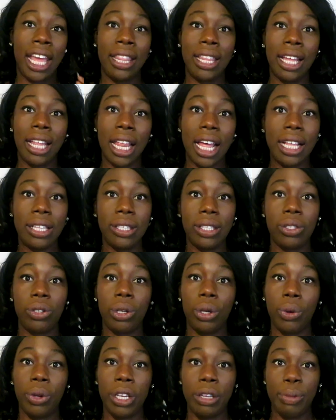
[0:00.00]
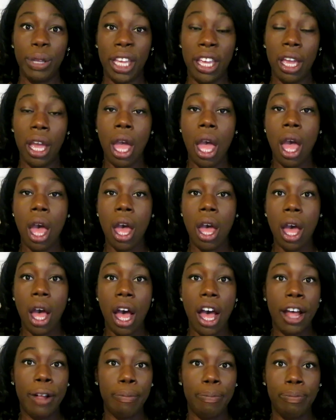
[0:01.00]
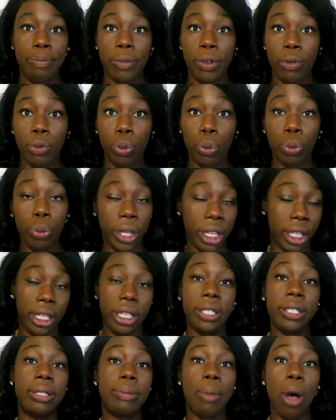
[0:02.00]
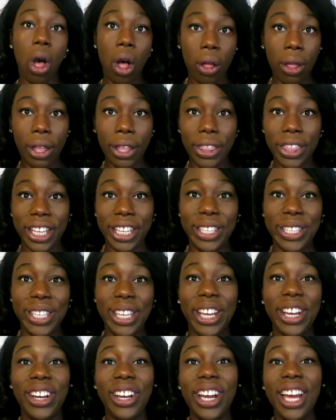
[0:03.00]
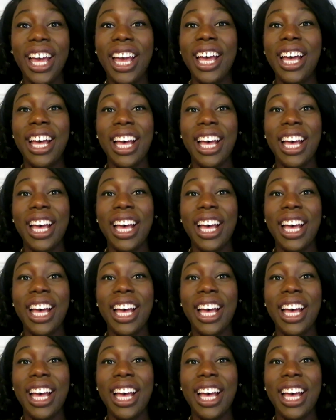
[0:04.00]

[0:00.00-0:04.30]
and the classes are going to be really small this year.